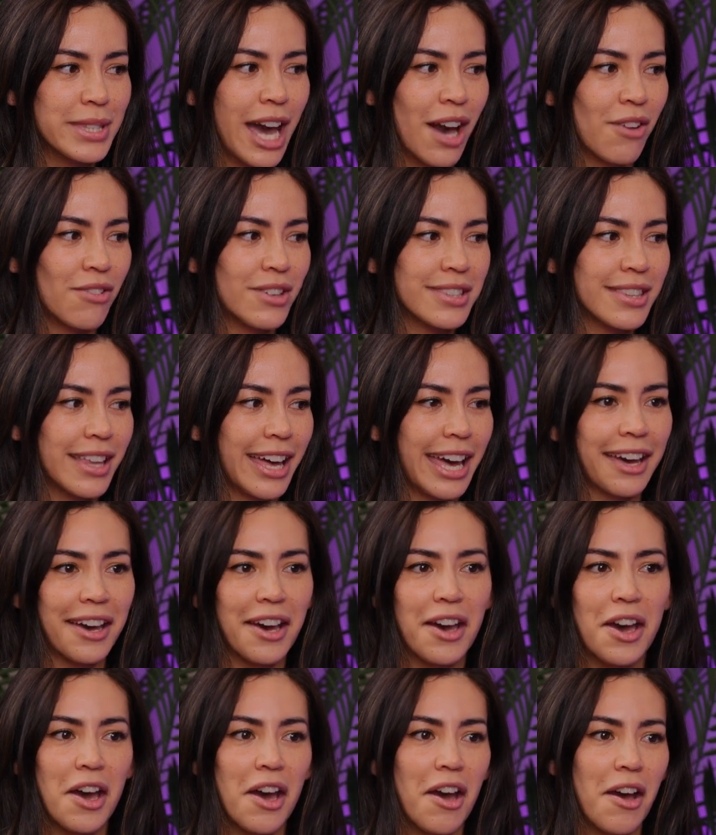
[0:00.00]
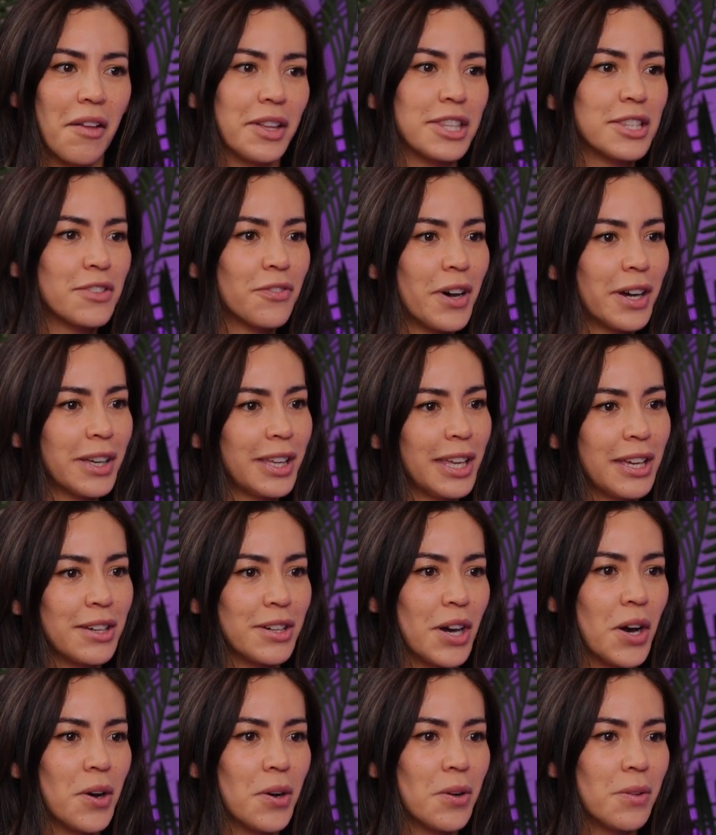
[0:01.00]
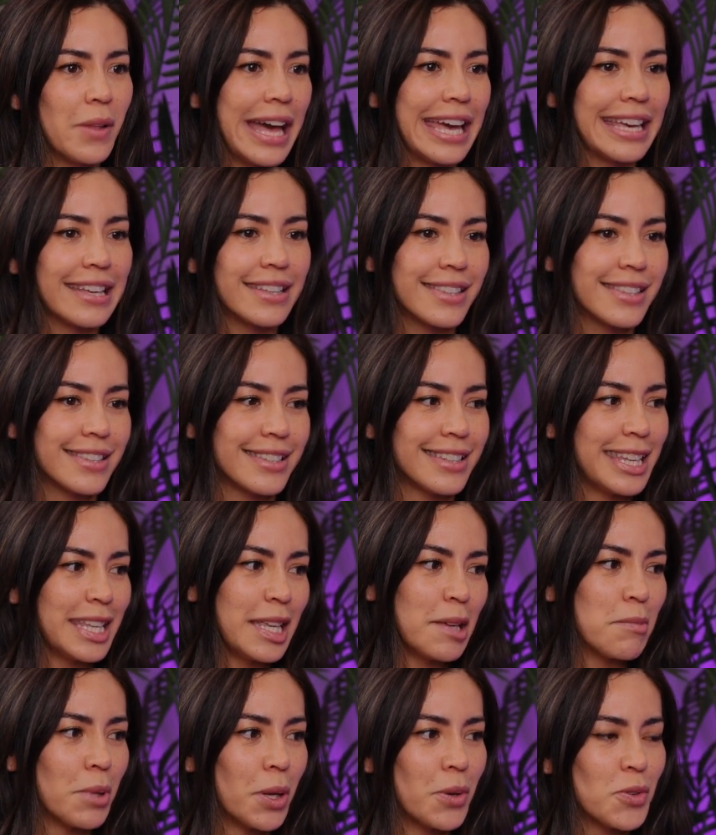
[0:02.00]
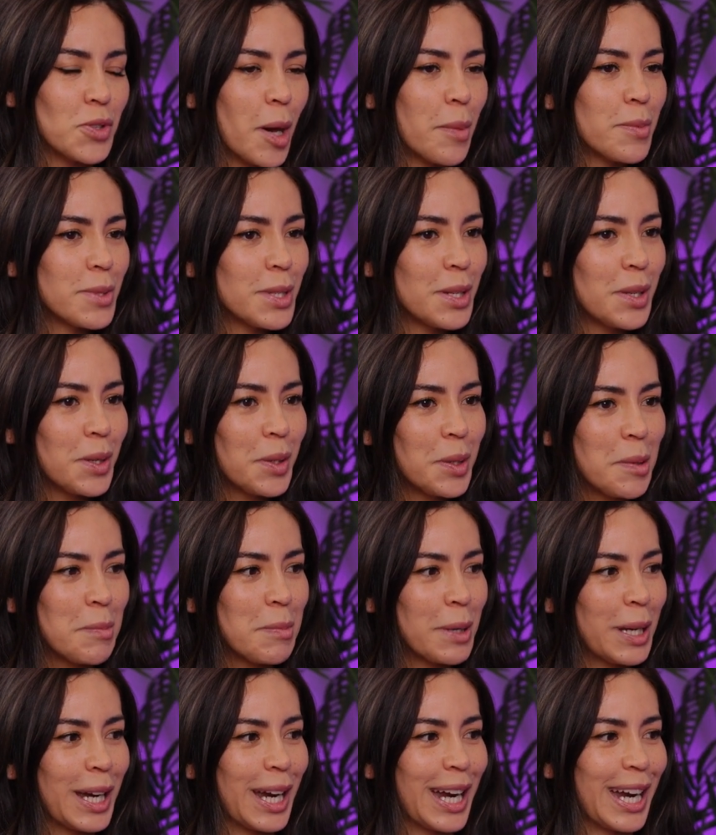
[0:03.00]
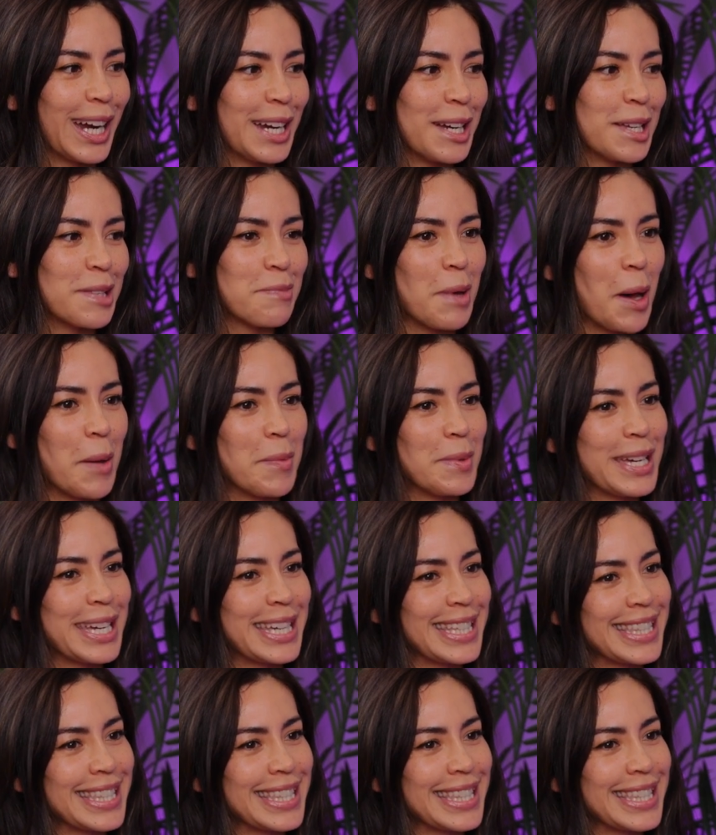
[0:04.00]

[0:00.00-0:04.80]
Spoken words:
I was like, let's fucking go, like sneaky blowjobs in Ubers, public